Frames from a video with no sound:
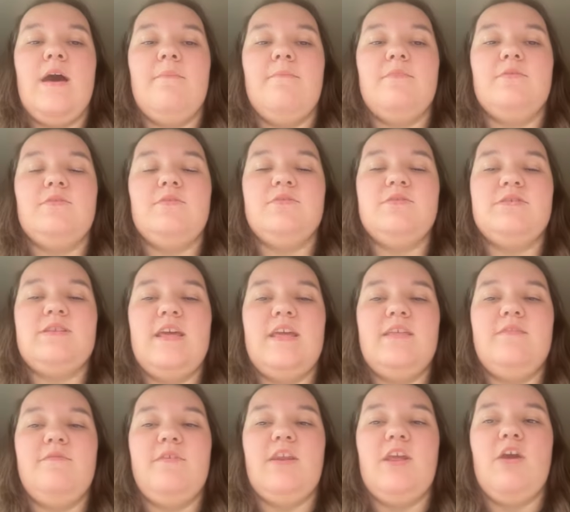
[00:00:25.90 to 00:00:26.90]
So
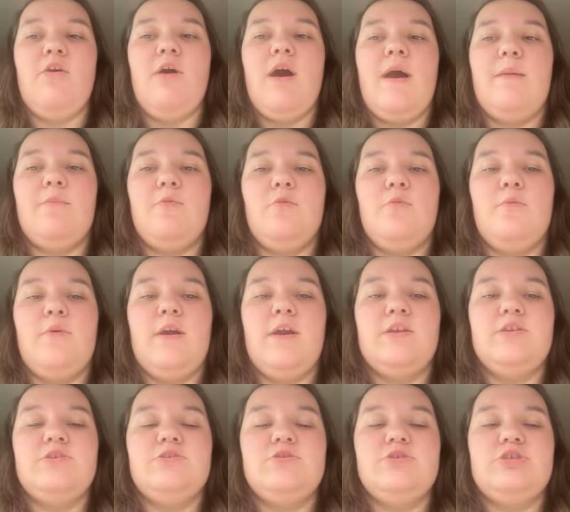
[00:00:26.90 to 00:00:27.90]
today's video, I'm
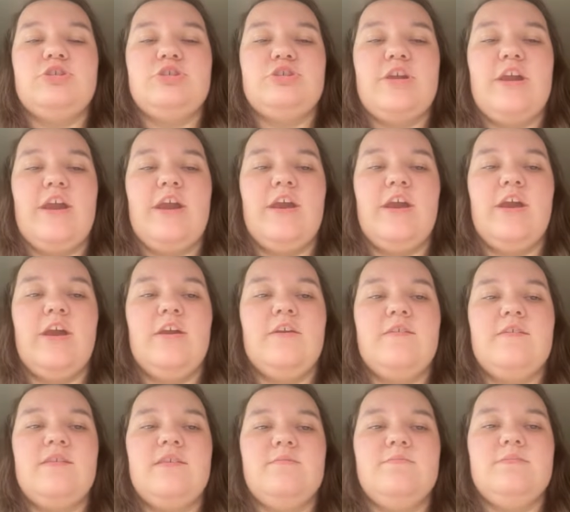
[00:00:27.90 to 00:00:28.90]
going to share
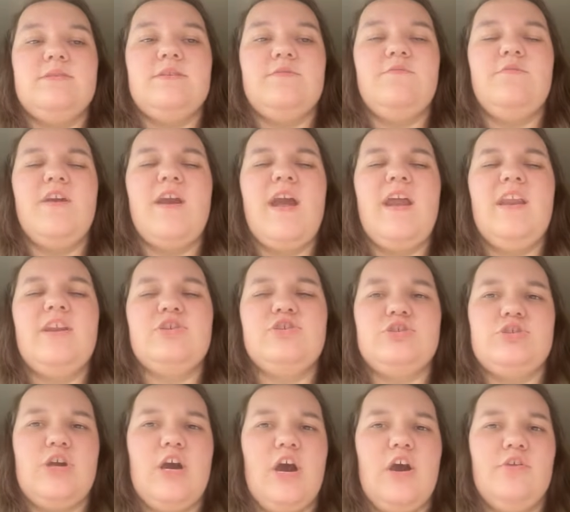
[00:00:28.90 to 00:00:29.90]
some different kind of
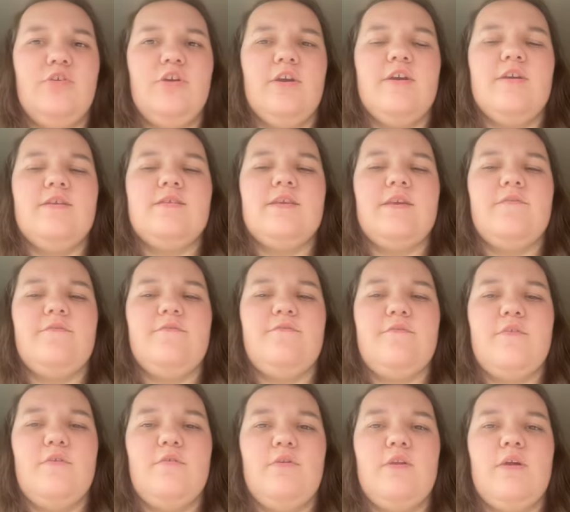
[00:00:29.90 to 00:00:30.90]
genres of
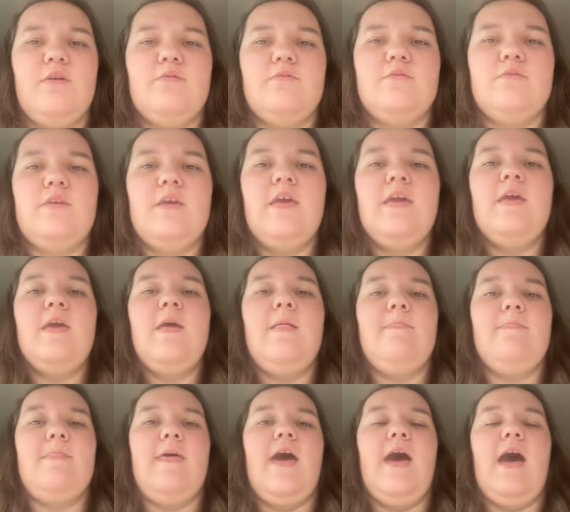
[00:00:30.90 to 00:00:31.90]
photos
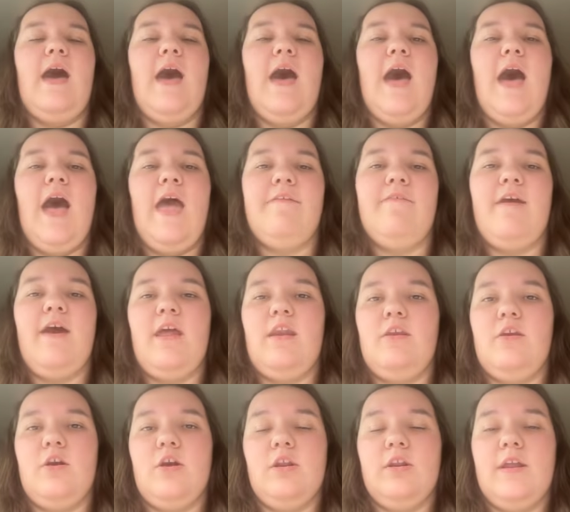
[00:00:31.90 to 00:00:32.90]
that I've
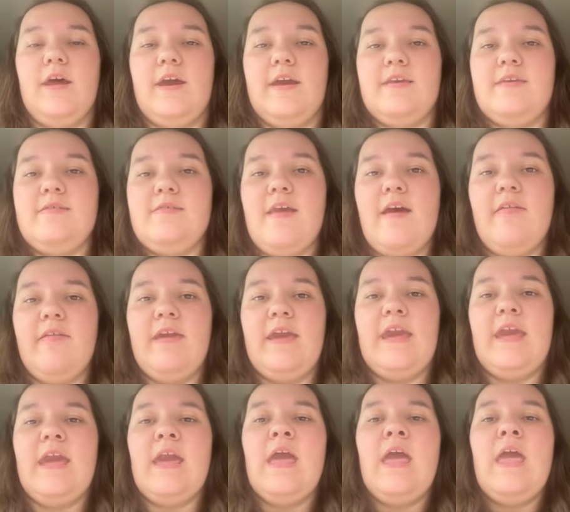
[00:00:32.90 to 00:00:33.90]
had good luck
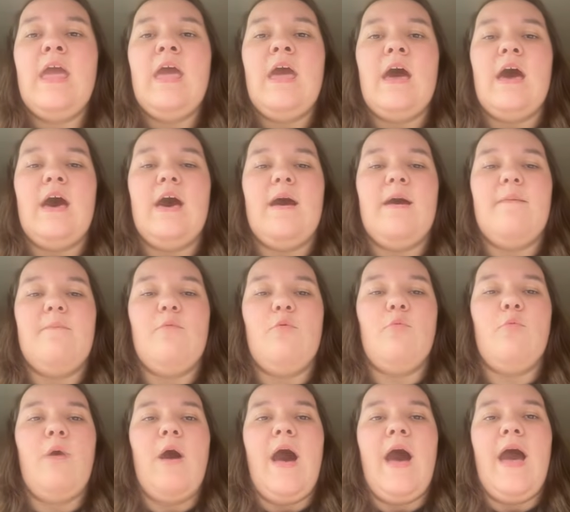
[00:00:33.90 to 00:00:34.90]
selling,
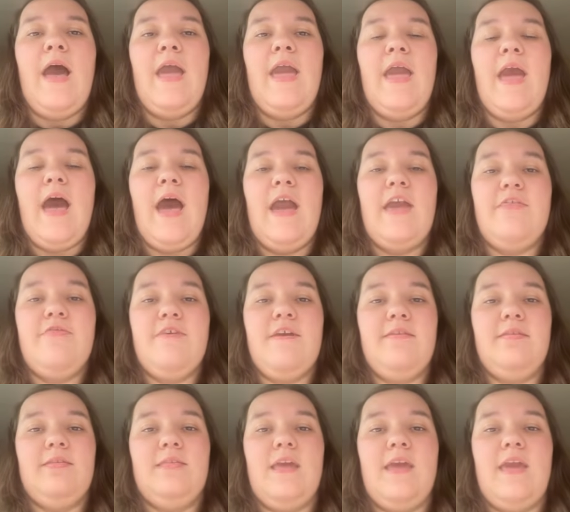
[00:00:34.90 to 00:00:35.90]
why I
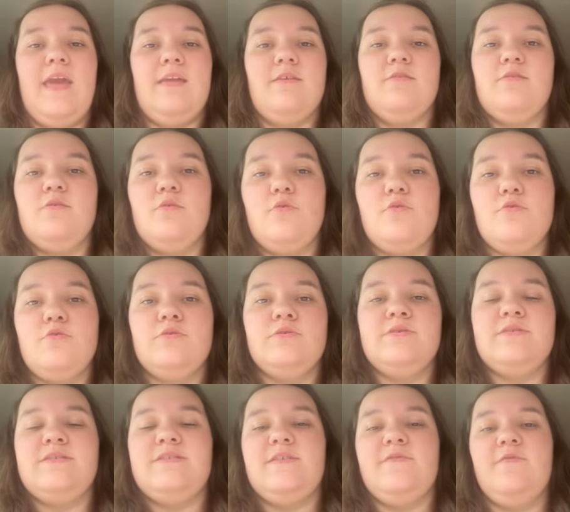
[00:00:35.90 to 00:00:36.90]
think they
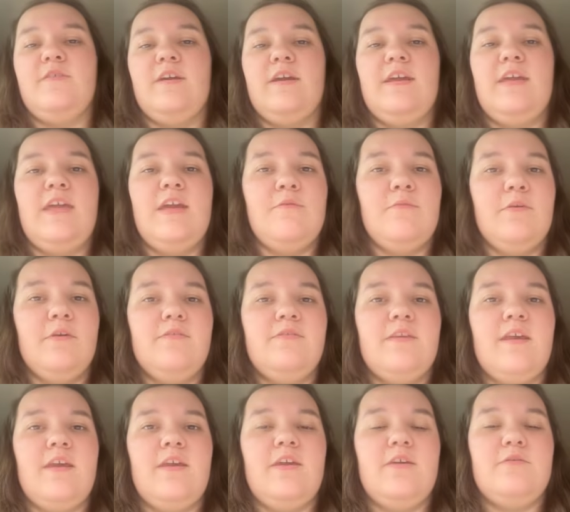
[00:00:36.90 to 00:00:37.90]
sold, different keywords
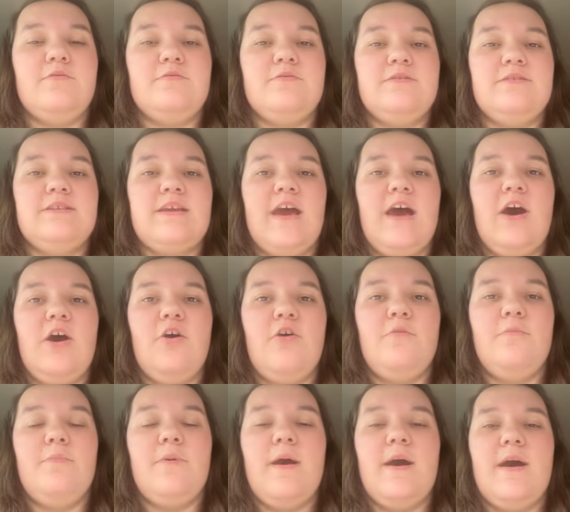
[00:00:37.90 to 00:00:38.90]
I used to
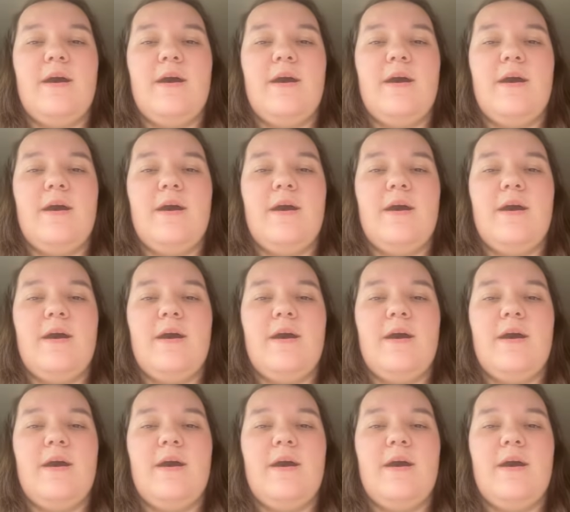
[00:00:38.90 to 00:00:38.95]
help